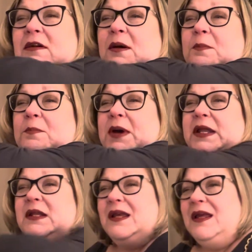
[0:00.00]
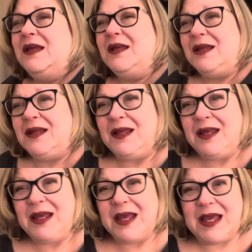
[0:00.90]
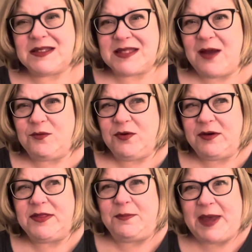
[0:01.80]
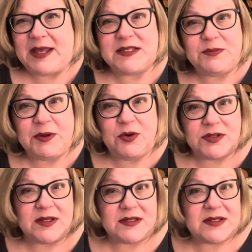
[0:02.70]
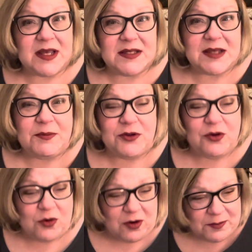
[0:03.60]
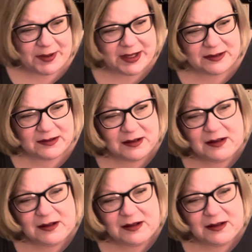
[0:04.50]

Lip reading: but it's not really the best because it's up in your armpit.